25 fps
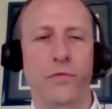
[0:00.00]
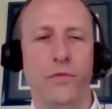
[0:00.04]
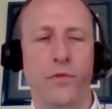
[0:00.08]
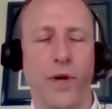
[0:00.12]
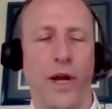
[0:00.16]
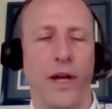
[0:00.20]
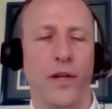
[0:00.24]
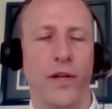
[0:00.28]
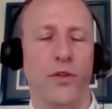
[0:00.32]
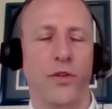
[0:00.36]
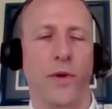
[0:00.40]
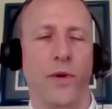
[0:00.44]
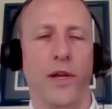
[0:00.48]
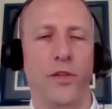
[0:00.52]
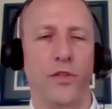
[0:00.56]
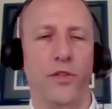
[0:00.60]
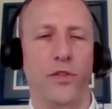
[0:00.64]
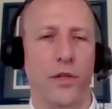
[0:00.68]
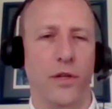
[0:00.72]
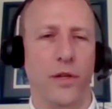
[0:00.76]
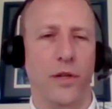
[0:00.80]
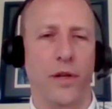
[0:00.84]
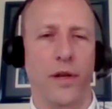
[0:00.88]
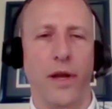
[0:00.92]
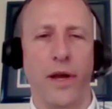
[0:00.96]

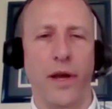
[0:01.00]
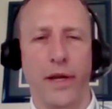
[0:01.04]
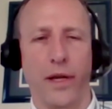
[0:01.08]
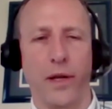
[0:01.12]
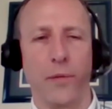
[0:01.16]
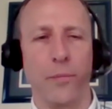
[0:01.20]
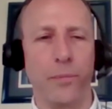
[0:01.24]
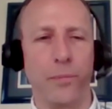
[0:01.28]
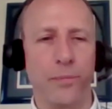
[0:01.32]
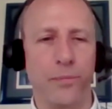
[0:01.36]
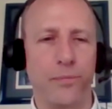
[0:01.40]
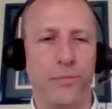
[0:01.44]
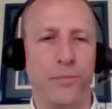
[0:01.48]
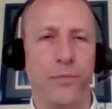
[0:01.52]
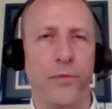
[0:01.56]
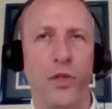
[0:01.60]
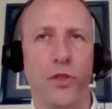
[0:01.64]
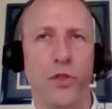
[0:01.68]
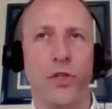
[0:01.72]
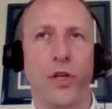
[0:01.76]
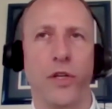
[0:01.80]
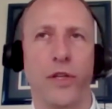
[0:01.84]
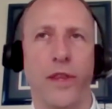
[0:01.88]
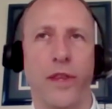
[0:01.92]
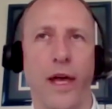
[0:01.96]
graduation, I com-
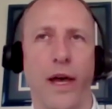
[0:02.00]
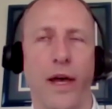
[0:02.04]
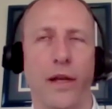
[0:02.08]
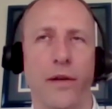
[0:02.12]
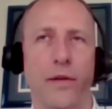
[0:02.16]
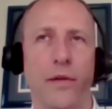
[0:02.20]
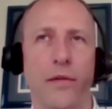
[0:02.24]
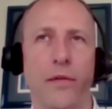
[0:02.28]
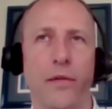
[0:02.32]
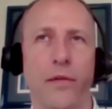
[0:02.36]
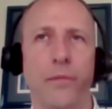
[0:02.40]
took that